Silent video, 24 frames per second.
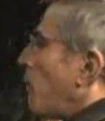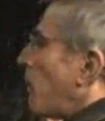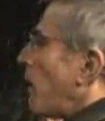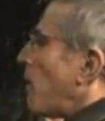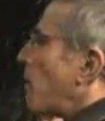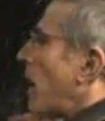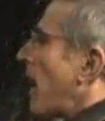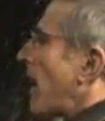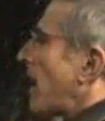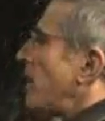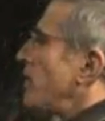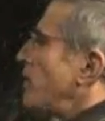we
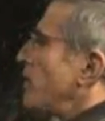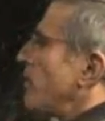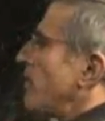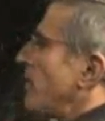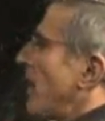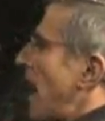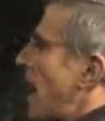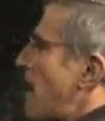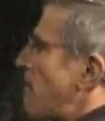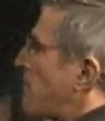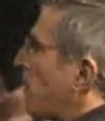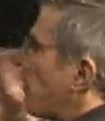want to do
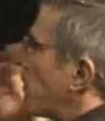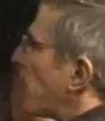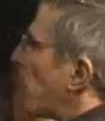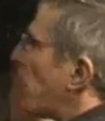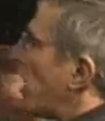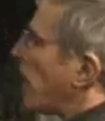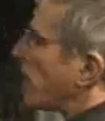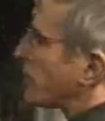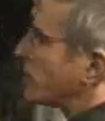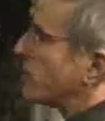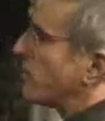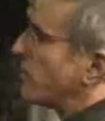that, but we
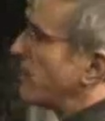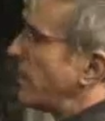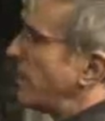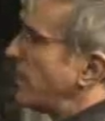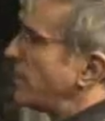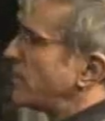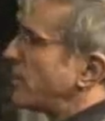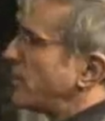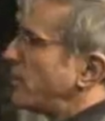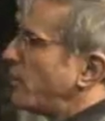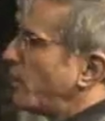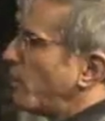also need
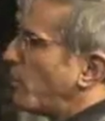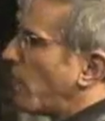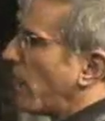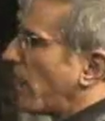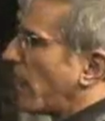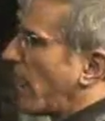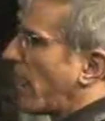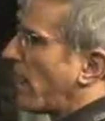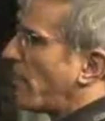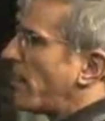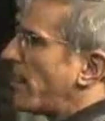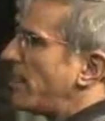to do what
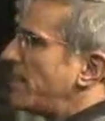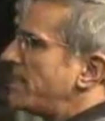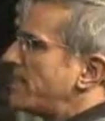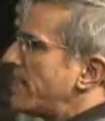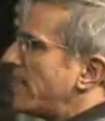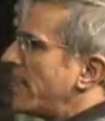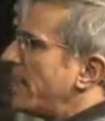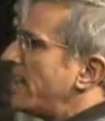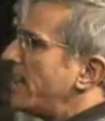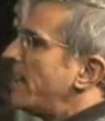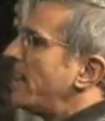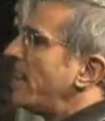Larry
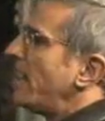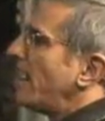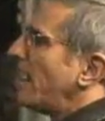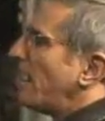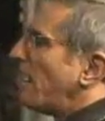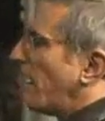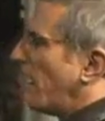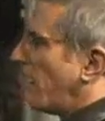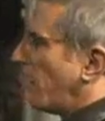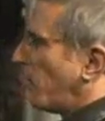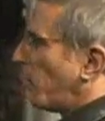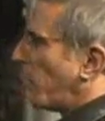did
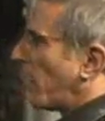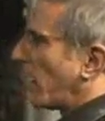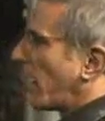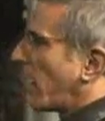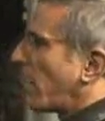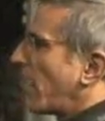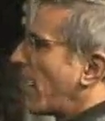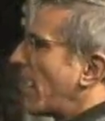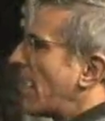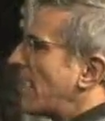what Larry